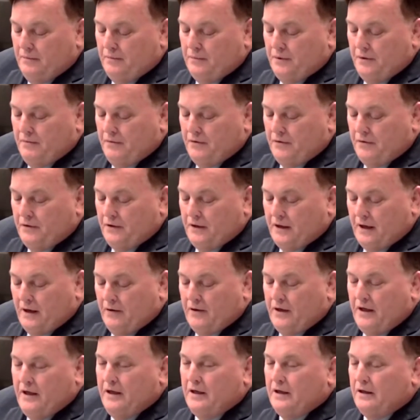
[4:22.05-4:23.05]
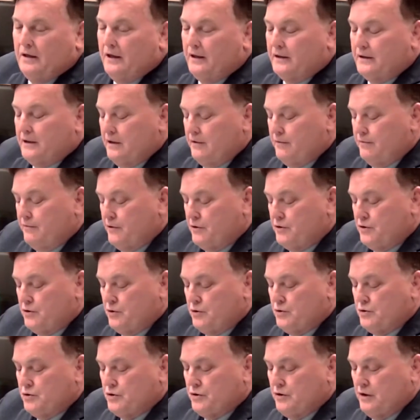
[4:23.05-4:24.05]
Plymouth County elected
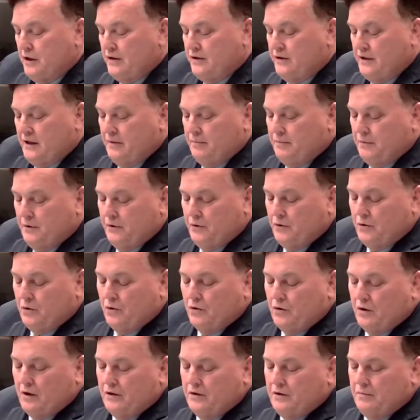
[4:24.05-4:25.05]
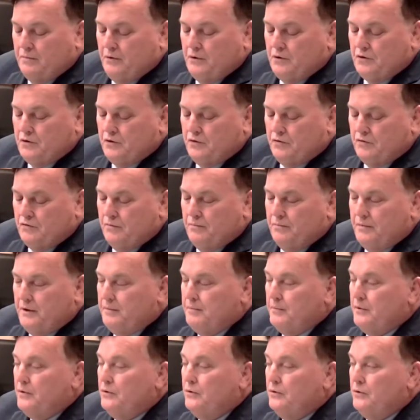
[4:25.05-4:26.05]
officials should not take political contributions from
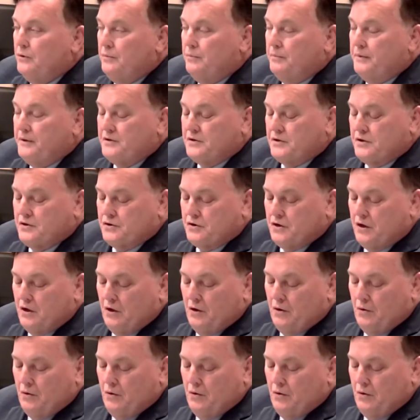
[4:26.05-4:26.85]
people who do business